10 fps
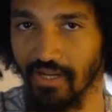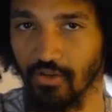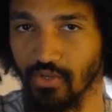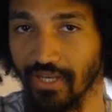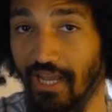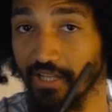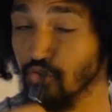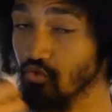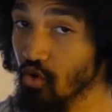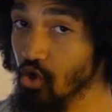like you can add
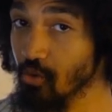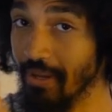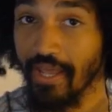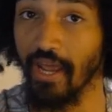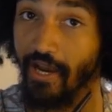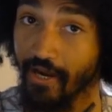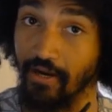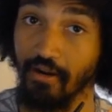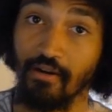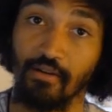groom and
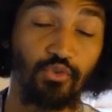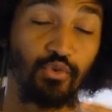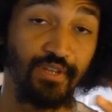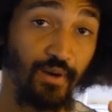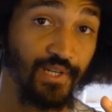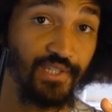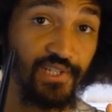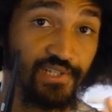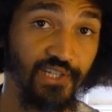hair to your character.